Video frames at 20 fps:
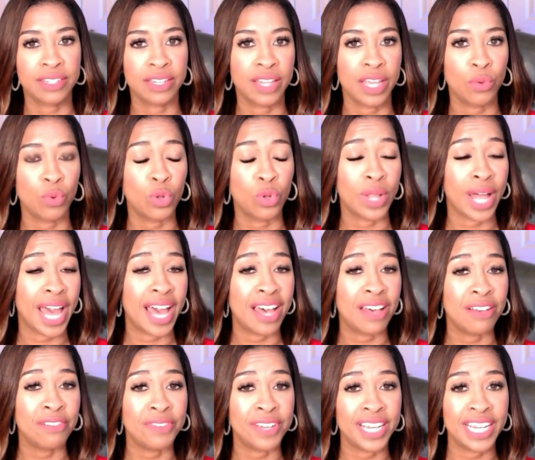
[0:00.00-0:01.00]
and they will
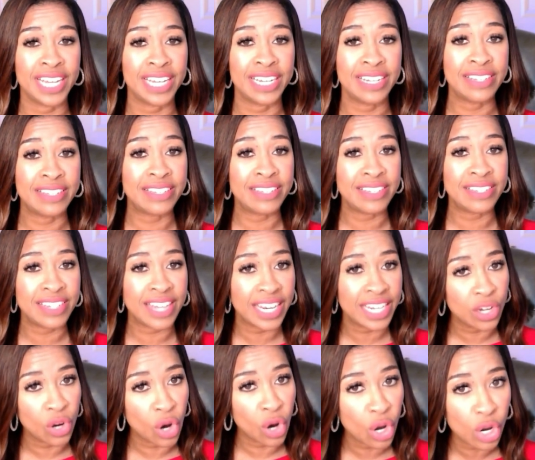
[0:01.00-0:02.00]
have a steady
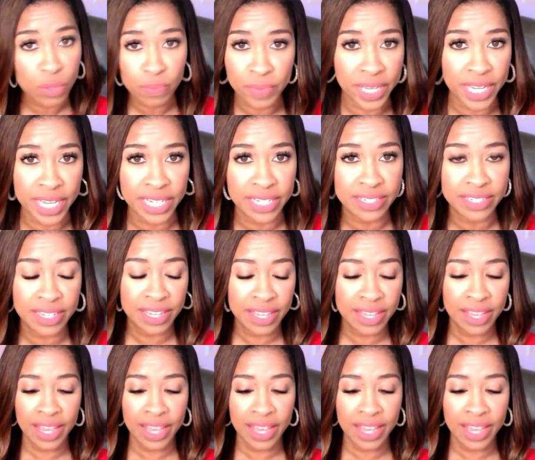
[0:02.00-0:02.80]
heartbeat,